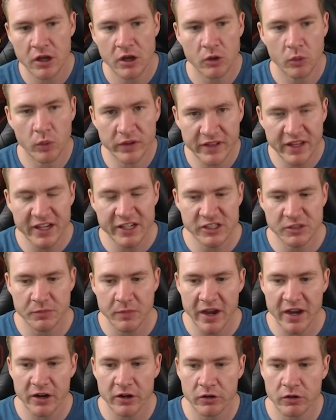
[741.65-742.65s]
when they
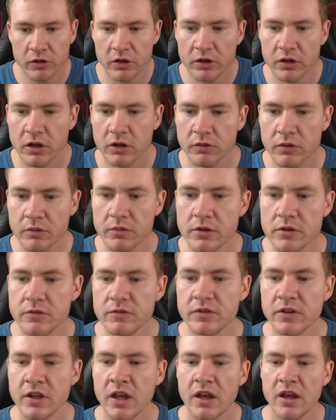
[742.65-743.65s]
expire or are
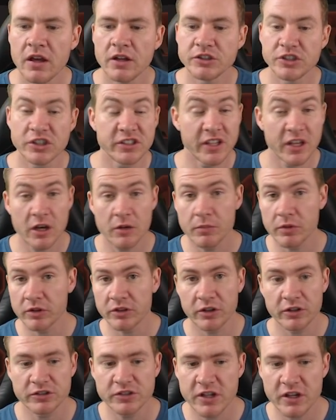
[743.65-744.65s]
removed, just to help her
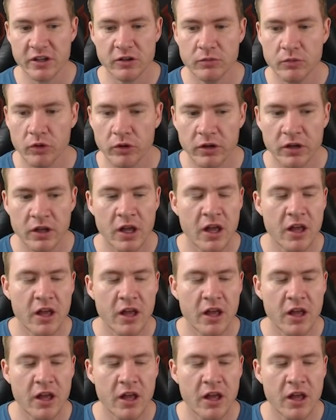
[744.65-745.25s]
turn cycle more.